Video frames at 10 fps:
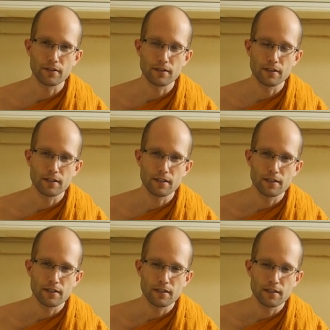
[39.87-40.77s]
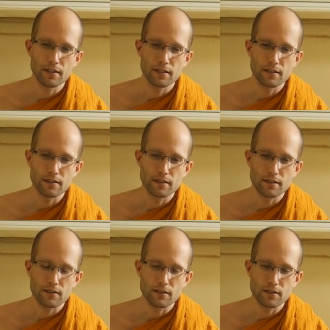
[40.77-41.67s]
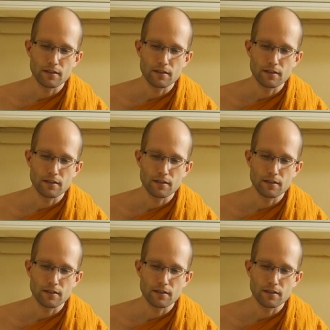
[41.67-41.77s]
(no one is talking)